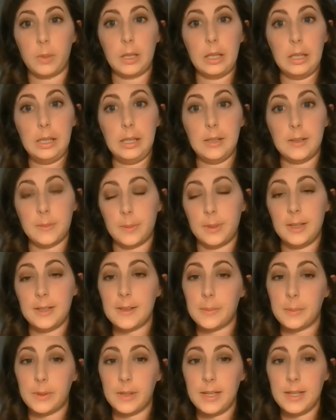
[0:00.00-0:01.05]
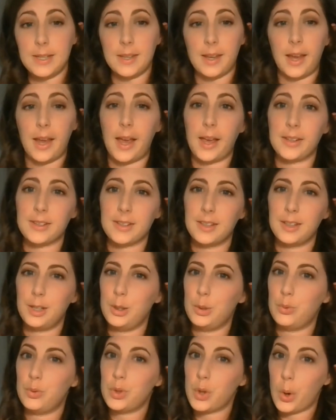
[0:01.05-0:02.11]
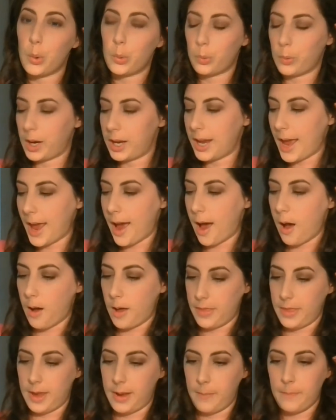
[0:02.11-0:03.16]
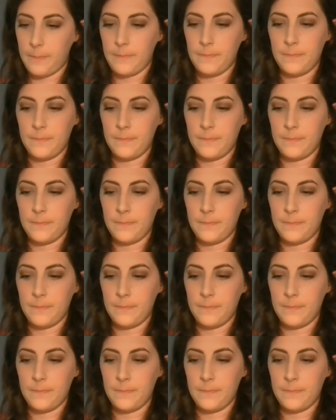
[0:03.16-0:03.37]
please, please, please, I ask that you don't write on them.